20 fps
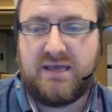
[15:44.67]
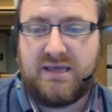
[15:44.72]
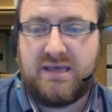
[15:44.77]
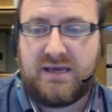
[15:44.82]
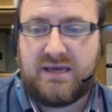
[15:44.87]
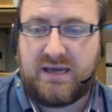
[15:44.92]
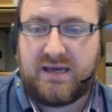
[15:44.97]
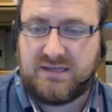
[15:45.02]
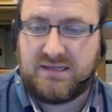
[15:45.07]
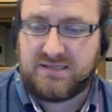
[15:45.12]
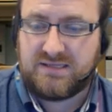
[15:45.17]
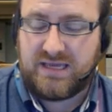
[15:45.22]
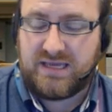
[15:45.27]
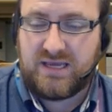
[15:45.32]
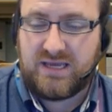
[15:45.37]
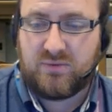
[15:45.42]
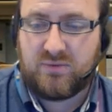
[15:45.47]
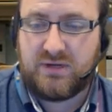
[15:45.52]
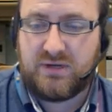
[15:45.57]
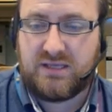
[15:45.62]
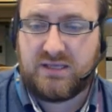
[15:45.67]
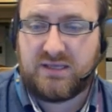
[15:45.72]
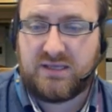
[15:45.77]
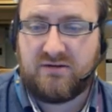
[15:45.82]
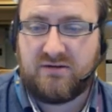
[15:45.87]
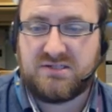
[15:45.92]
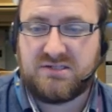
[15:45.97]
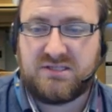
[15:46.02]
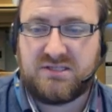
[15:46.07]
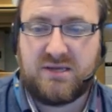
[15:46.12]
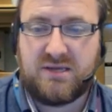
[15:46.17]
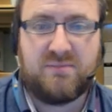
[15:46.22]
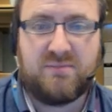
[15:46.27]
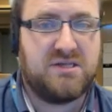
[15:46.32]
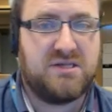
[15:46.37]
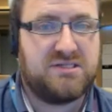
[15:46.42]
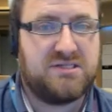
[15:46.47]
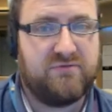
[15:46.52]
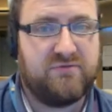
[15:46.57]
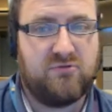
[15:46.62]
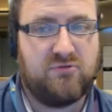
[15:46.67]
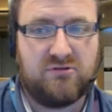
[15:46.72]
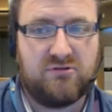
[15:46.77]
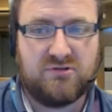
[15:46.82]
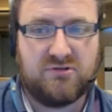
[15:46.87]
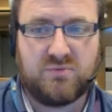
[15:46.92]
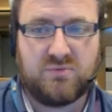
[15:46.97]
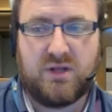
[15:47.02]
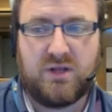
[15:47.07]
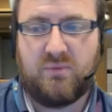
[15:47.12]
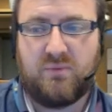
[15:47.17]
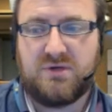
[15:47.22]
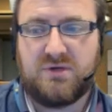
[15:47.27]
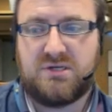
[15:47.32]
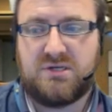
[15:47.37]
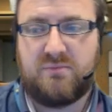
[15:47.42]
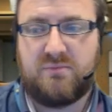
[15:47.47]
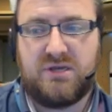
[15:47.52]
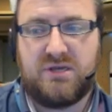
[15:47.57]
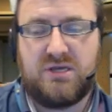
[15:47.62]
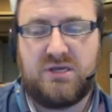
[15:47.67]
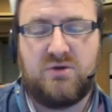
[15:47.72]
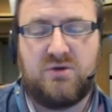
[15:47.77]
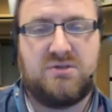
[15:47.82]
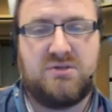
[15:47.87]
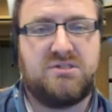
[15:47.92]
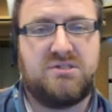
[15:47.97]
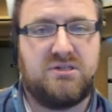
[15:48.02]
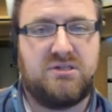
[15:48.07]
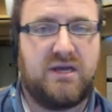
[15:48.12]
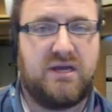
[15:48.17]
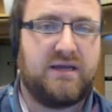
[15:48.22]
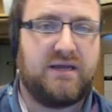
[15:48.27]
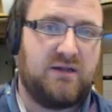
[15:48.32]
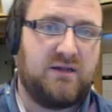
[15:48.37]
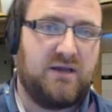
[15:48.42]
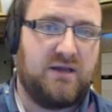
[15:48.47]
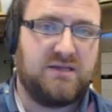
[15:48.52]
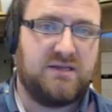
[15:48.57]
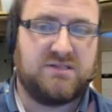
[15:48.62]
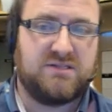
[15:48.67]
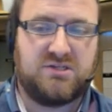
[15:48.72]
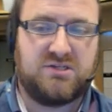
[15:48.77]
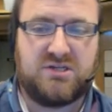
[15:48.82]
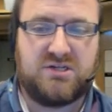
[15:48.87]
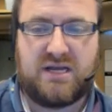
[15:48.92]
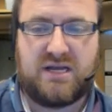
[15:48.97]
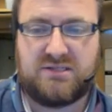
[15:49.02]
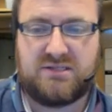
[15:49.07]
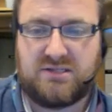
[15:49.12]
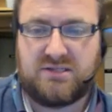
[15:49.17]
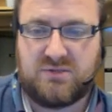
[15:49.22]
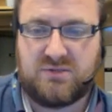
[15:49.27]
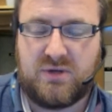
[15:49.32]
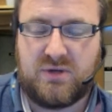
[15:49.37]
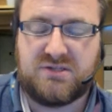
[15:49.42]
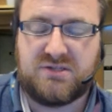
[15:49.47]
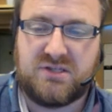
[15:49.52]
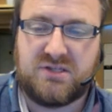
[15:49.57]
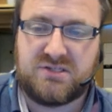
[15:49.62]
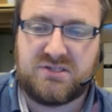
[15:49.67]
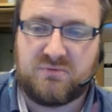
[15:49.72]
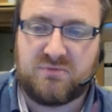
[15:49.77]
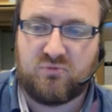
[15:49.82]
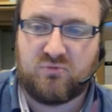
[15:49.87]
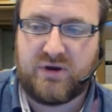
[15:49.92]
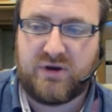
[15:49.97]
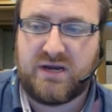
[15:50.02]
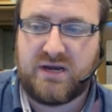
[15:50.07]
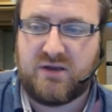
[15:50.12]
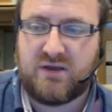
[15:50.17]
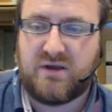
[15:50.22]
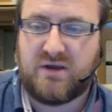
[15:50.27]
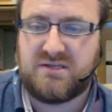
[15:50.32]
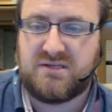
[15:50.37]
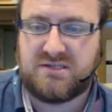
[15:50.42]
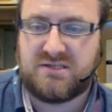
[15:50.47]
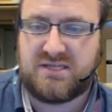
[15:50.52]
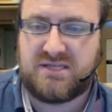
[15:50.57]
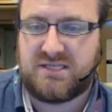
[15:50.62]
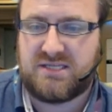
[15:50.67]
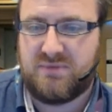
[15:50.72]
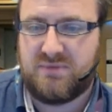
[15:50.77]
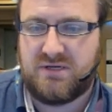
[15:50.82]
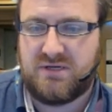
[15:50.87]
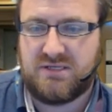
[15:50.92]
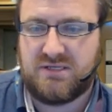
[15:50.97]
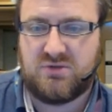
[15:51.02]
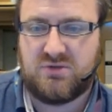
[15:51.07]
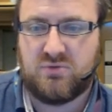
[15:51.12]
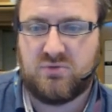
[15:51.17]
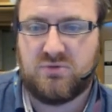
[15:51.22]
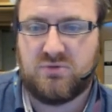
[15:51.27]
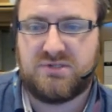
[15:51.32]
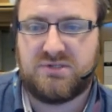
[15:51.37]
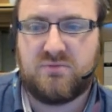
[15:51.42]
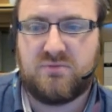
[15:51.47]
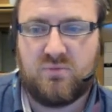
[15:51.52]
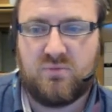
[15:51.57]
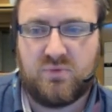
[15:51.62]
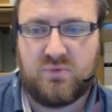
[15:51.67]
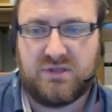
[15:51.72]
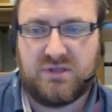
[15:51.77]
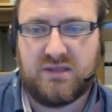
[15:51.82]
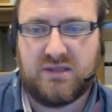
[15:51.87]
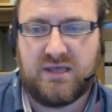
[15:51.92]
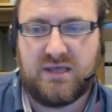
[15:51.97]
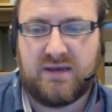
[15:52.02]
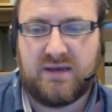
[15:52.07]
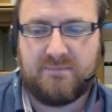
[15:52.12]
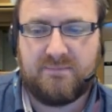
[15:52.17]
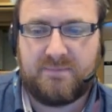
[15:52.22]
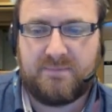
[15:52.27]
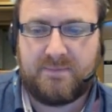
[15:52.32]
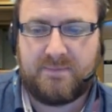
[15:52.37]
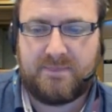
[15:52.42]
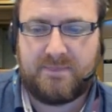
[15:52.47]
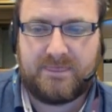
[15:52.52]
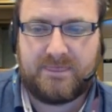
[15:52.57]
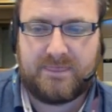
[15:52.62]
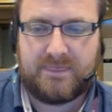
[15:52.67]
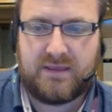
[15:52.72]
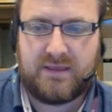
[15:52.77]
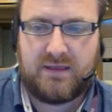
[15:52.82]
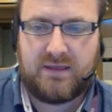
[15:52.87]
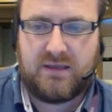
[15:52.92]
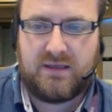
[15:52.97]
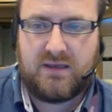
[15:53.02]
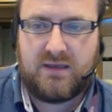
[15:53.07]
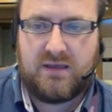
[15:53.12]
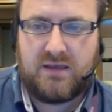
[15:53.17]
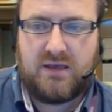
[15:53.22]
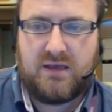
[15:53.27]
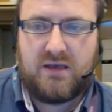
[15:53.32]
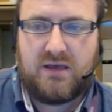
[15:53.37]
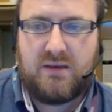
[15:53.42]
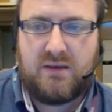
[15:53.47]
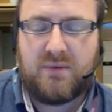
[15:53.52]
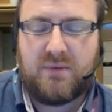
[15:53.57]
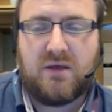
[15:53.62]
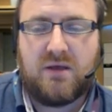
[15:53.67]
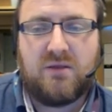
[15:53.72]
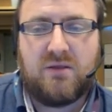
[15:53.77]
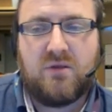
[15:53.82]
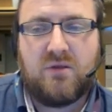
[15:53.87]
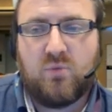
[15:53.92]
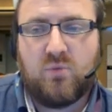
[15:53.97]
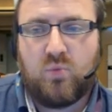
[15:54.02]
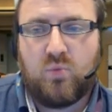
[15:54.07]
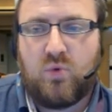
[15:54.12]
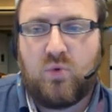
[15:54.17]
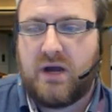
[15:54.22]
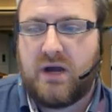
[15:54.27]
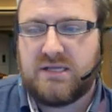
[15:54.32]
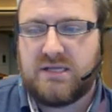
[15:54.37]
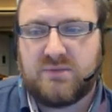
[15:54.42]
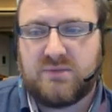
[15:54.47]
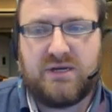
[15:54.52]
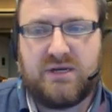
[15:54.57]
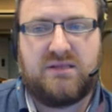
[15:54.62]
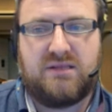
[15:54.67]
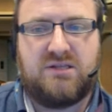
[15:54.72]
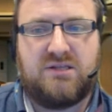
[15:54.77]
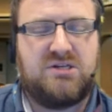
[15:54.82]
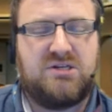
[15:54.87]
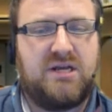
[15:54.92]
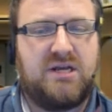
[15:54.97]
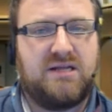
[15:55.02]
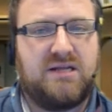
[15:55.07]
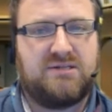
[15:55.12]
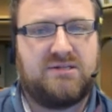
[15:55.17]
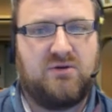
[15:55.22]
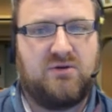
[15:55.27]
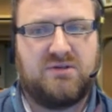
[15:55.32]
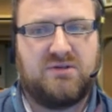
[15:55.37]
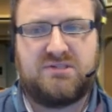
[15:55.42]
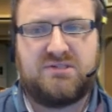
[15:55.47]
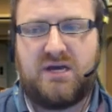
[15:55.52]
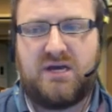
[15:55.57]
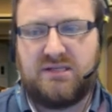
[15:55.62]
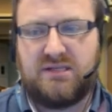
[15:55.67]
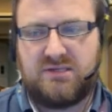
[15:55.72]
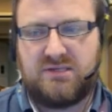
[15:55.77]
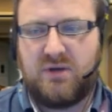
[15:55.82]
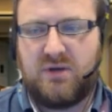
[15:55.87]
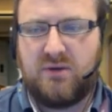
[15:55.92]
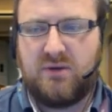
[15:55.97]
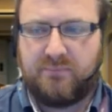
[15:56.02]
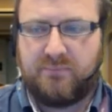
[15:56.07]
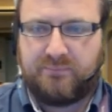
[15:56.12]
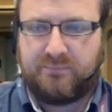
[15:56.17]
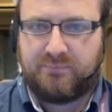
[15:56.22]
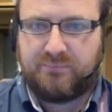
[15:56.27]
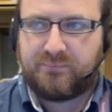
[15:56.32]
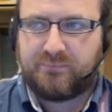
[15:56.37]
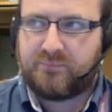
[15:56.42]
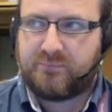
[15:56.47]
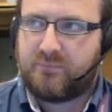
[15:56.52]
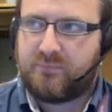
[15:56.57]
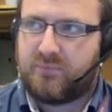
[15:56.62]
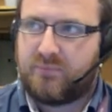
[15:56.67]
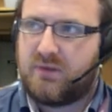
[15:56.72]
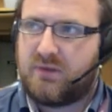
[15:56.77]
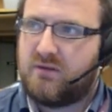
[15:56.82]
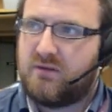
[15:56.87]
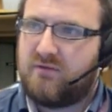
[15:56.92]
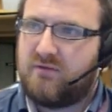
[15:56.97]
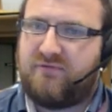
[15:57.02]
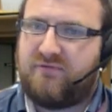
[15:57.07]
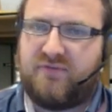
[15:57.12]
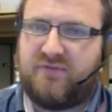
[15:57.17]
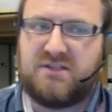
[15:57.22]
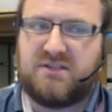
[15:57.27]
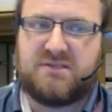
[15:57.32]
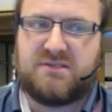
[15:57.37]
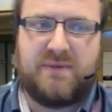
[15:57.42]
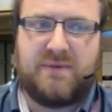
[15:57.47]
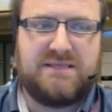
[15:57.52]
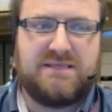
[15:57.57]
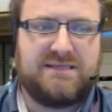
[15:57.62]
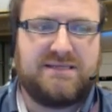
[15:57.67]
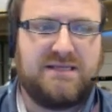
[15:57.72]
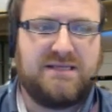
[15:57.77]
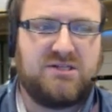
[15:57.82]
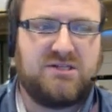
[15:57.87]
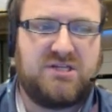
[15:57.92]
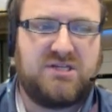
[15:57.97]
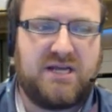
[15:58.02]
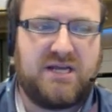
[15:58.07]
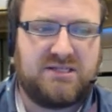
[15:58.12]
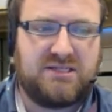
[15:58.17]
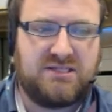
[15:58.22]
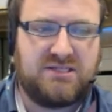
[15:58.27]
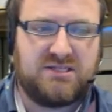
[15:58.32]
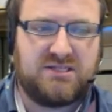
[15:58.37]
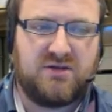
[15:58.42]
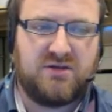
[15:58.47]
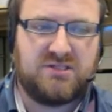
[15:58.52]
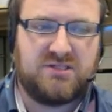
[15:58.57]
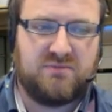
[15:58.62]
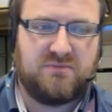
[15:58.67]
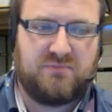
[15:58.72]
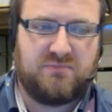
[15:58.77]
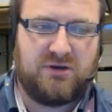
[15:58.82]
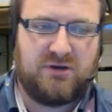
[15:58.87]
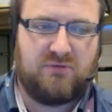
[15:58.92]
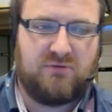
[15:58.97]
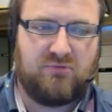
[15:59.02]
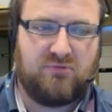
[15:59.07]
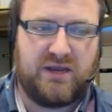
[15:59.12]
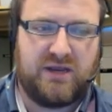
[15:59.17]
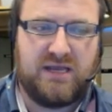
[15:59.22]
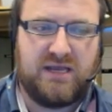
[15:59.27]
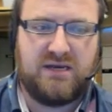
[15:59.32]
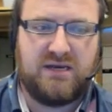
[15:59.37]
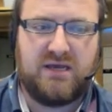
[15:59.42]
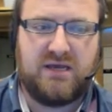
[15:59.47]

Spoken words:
And equally, there is the immersive reader as well, which can be used to analyze the chat as well. So there's some really great accessibility tools within there. But why do we need the chat alongside this? Well, fundamentally, the chat is going to bring in